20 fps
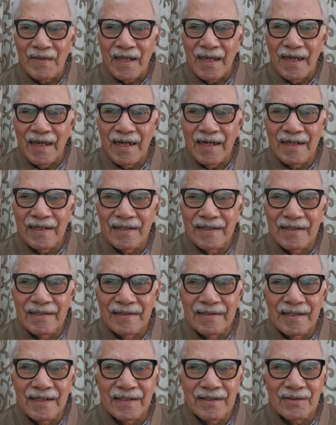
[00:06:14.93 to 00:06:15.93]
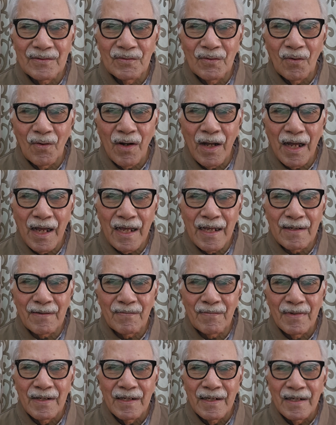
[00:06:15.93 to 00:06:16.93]
and there is no harm
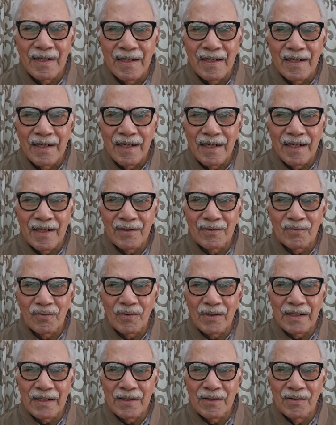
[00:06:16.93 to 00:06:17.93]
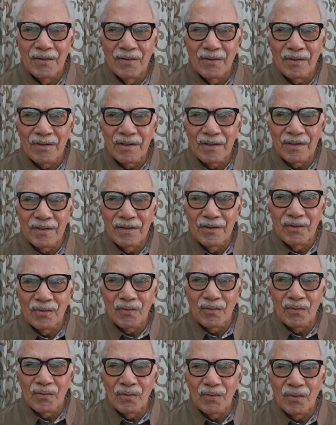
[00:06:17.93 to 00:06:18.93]
to it due
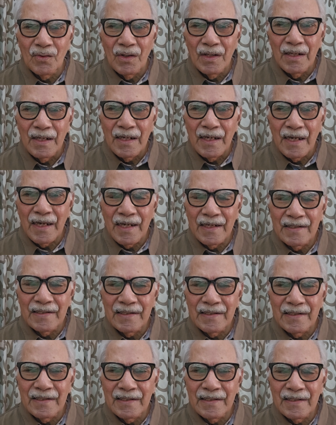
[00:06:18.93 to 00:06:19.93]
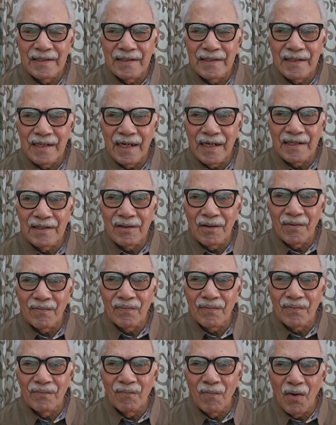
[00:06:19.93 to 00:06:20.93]
to any kind of
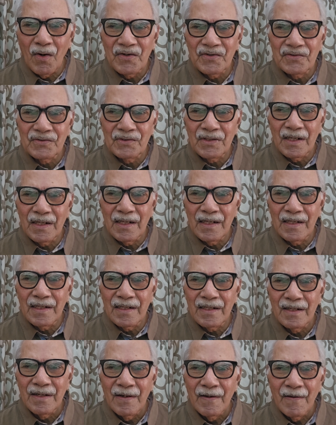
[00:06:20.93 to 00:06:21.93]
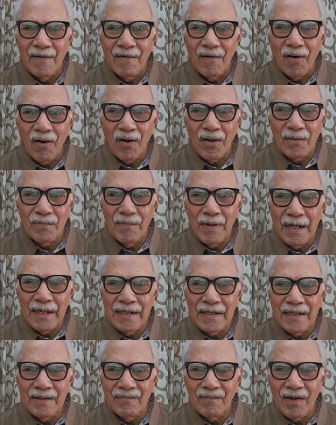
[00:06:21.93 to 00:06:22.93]
moisture or bad
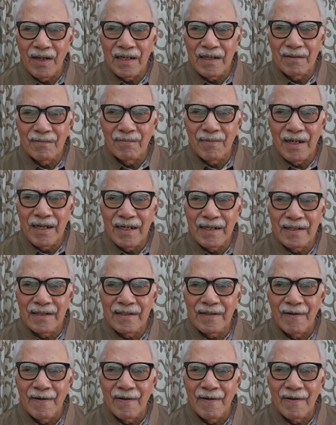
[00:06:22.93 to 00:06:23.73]
environment,